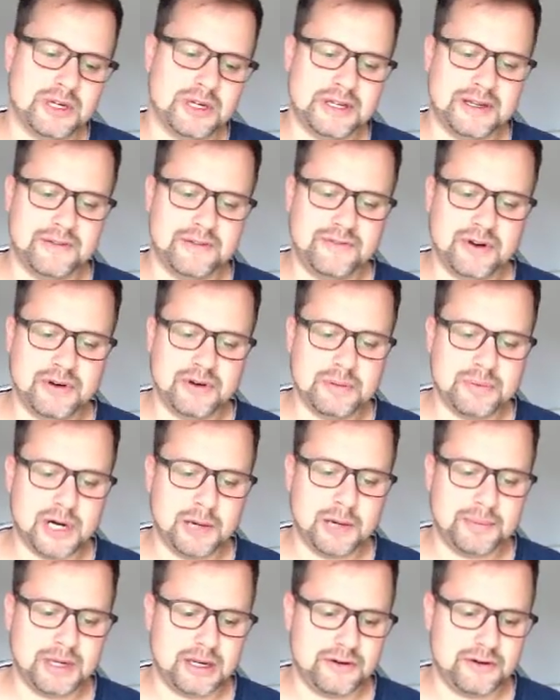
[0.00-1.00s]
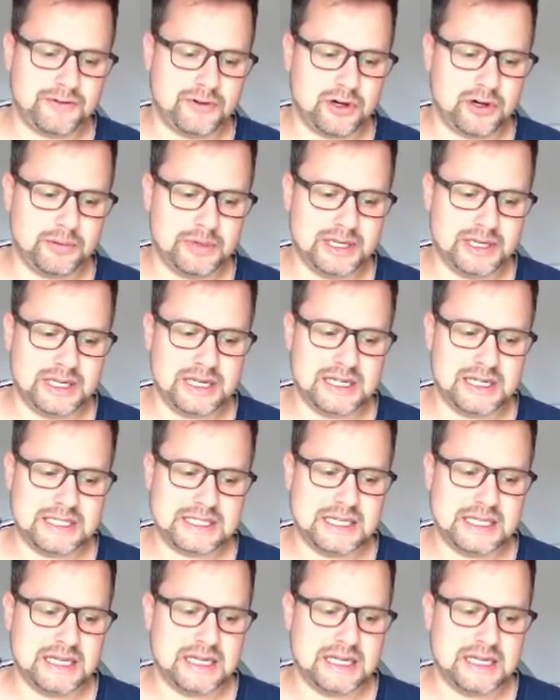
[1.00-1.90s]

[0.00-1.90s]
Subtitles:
A very popular format is